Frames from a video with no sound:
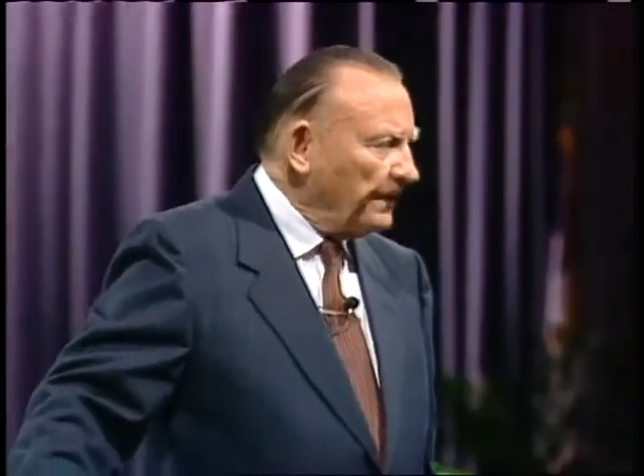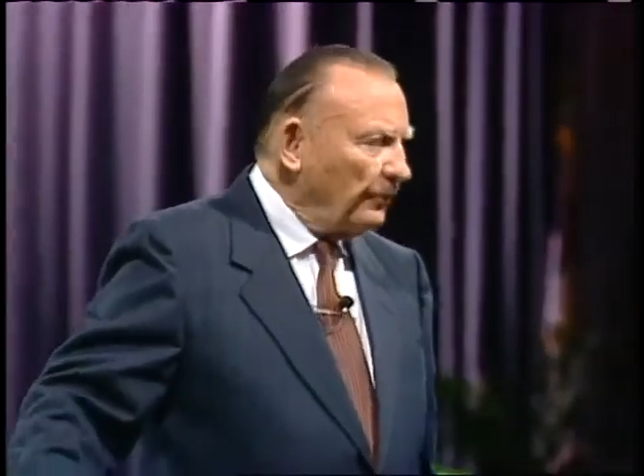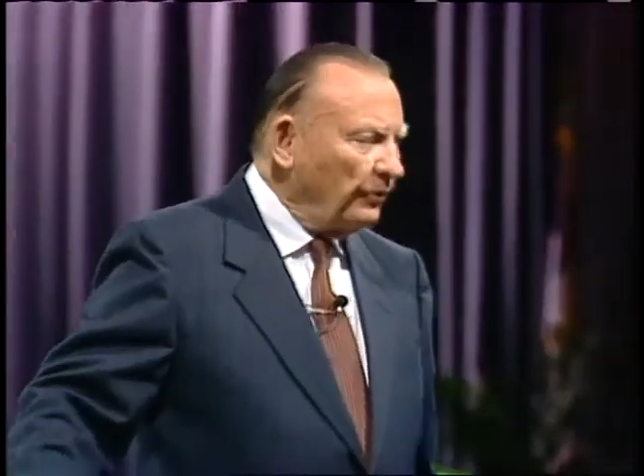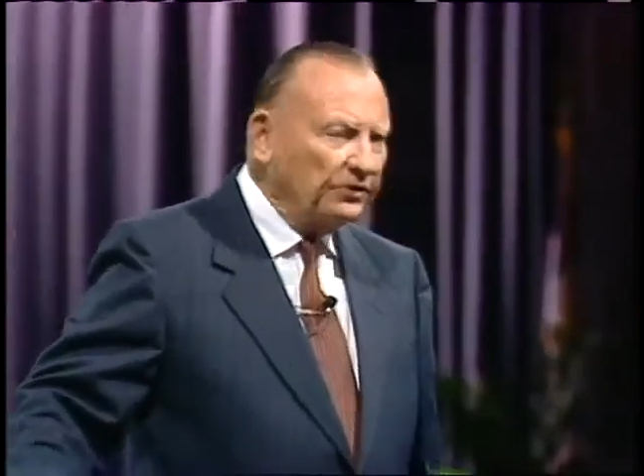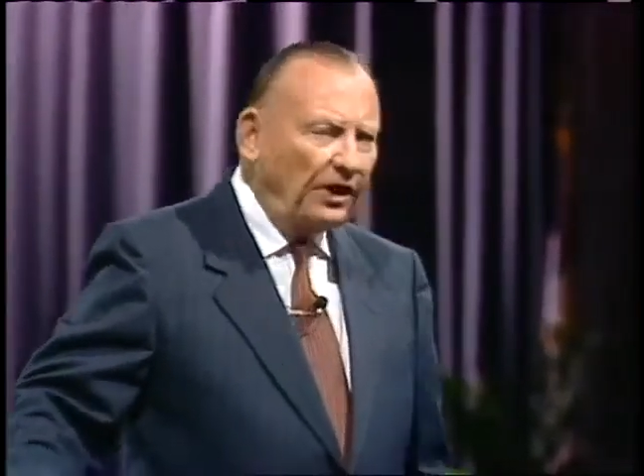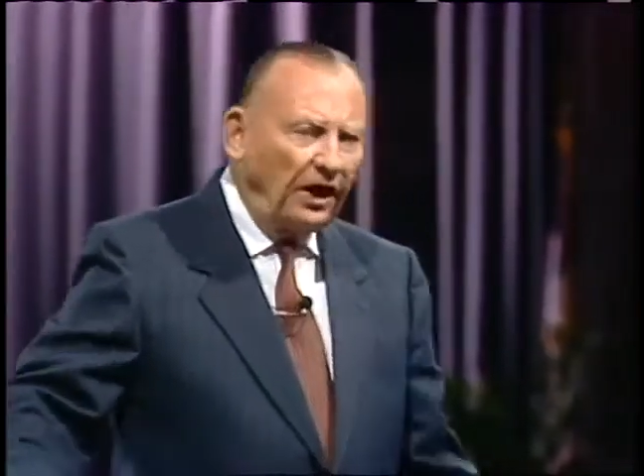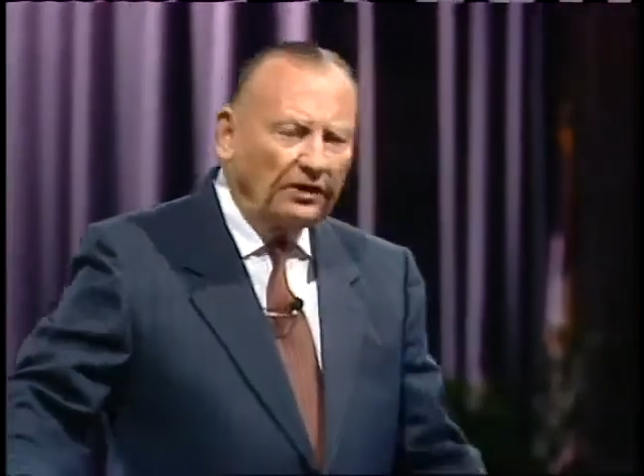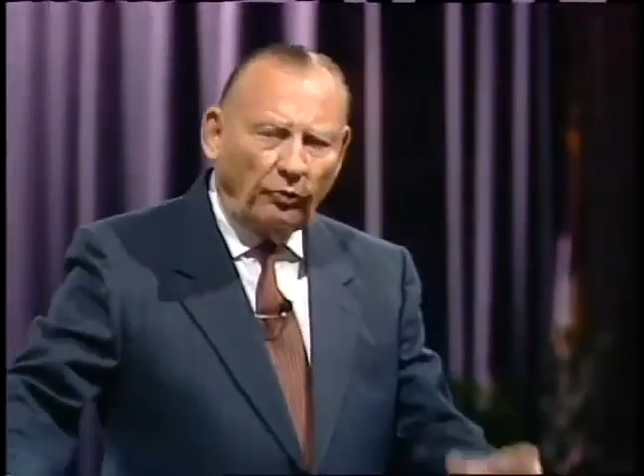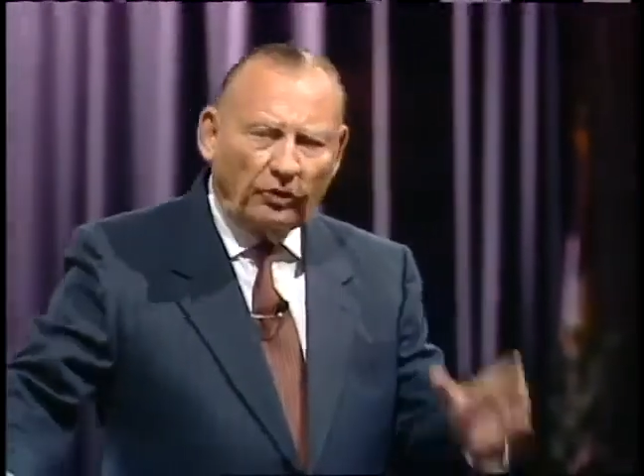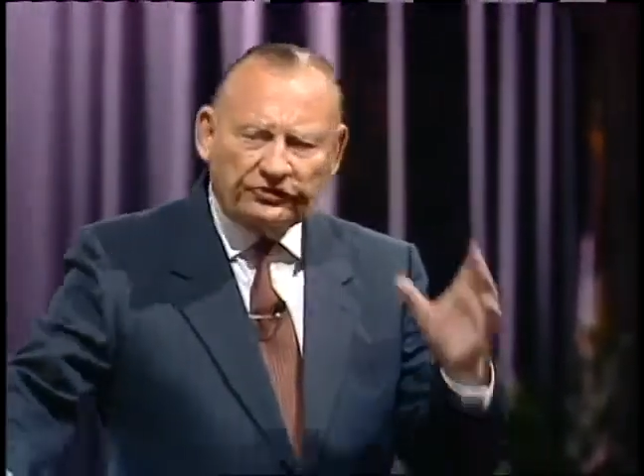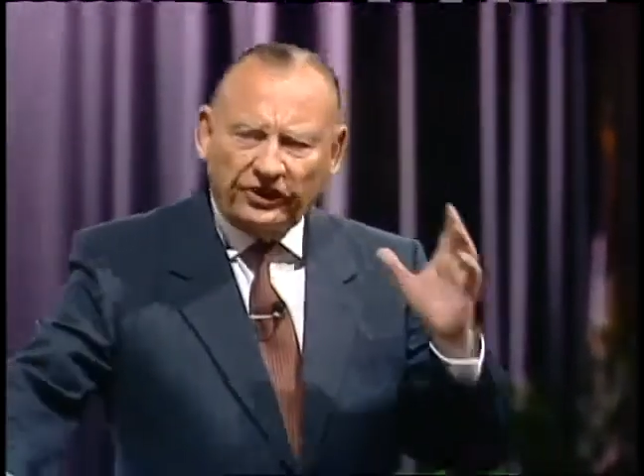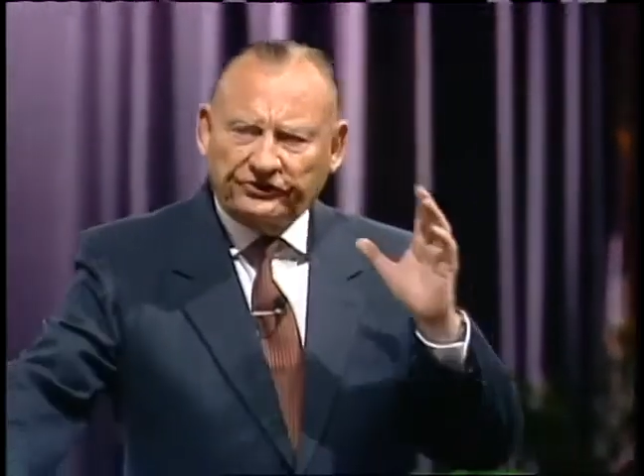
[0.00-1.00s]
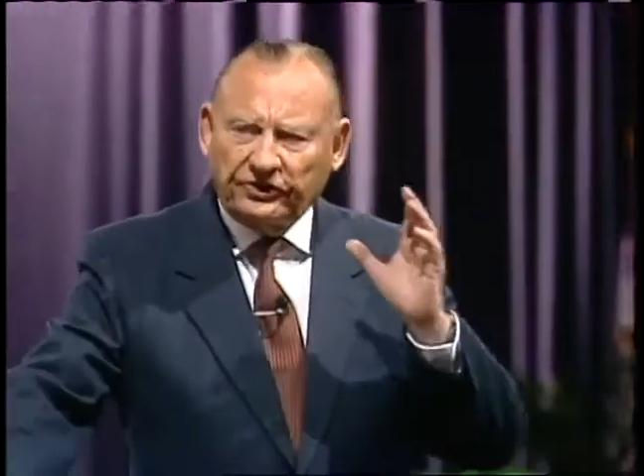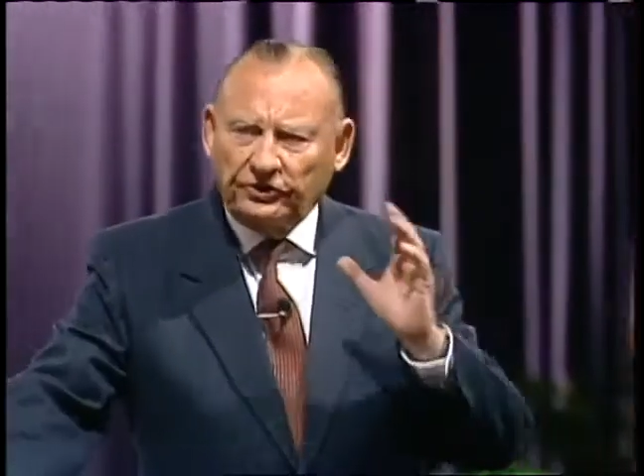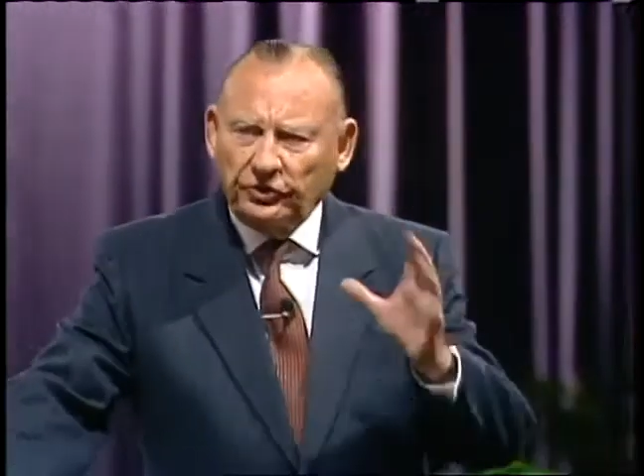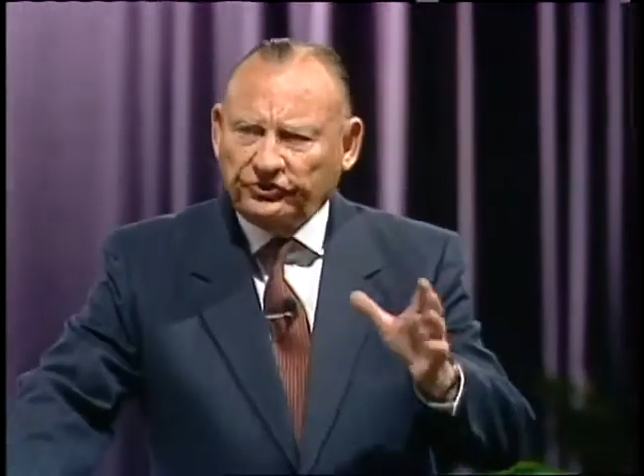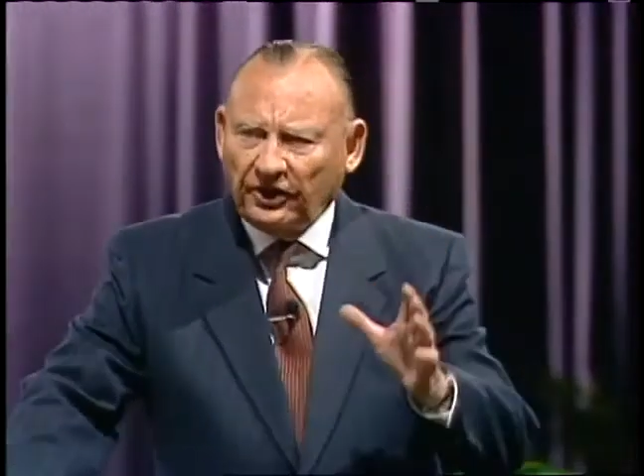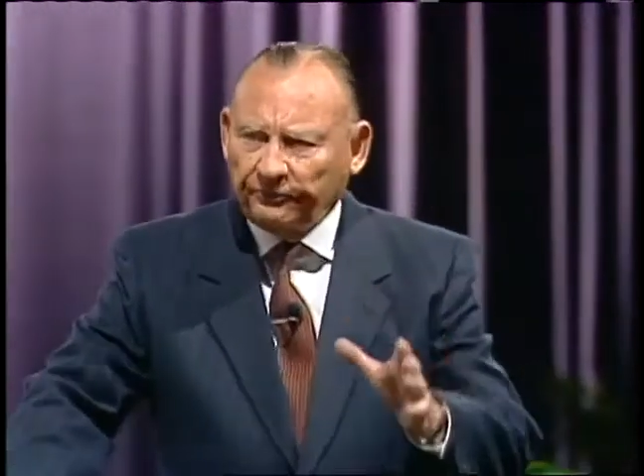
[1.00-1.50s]
when God wants us to
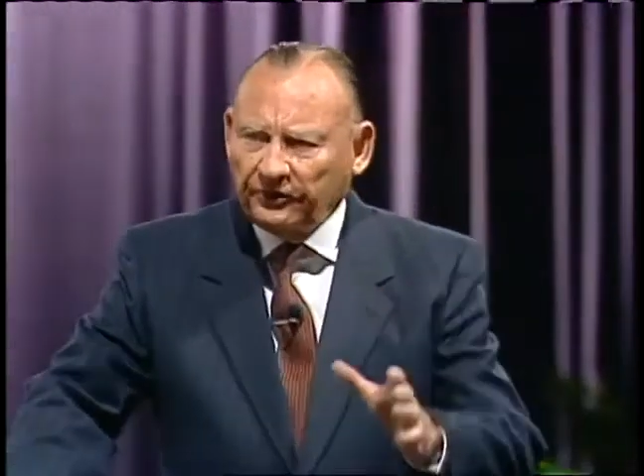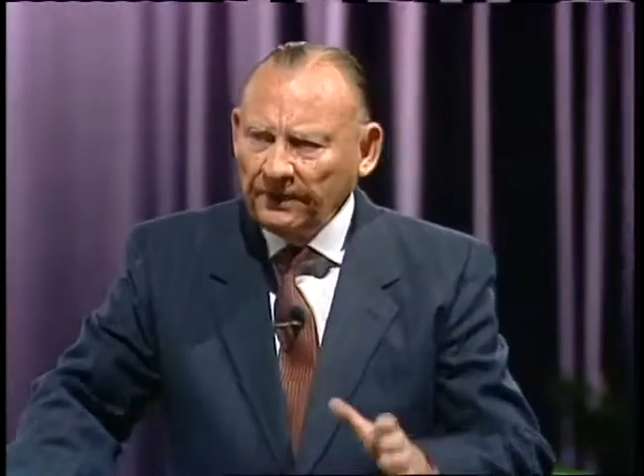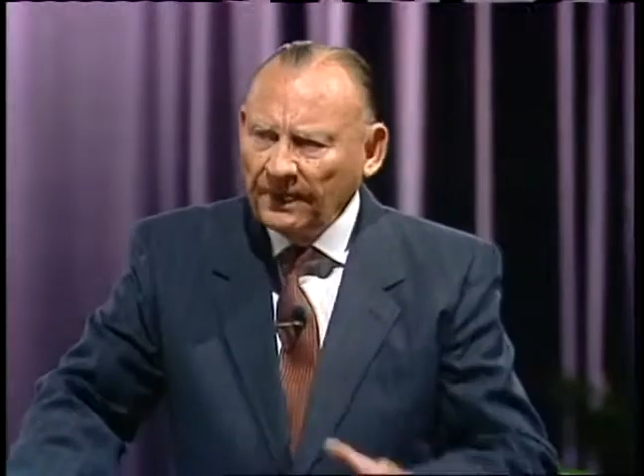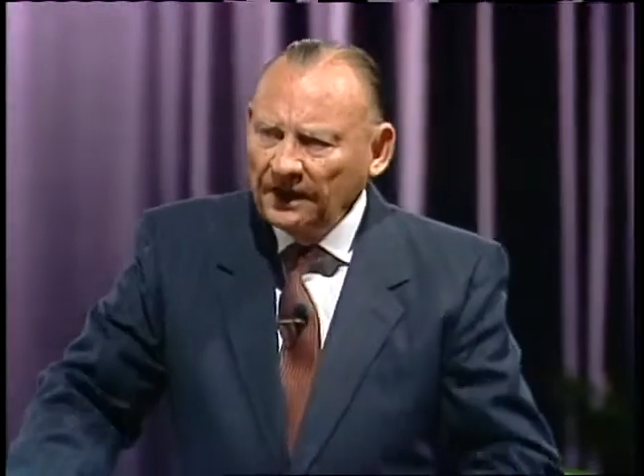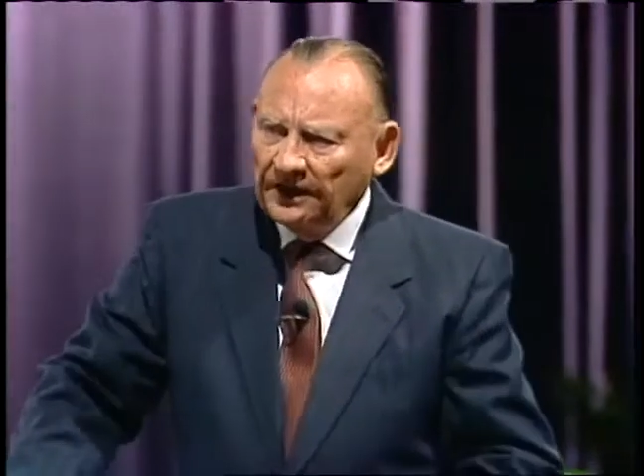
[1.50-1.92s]
do something,